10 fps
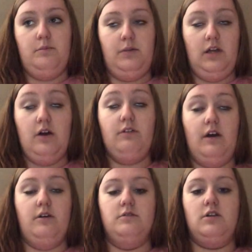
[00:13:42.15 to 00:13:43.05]
below
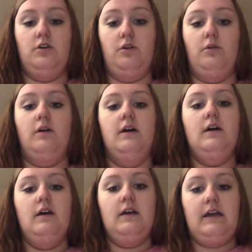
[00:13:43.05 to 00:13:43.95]
those who
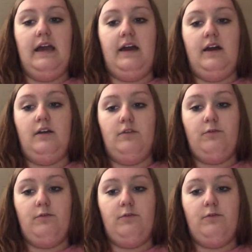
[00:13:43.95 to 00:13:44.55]
can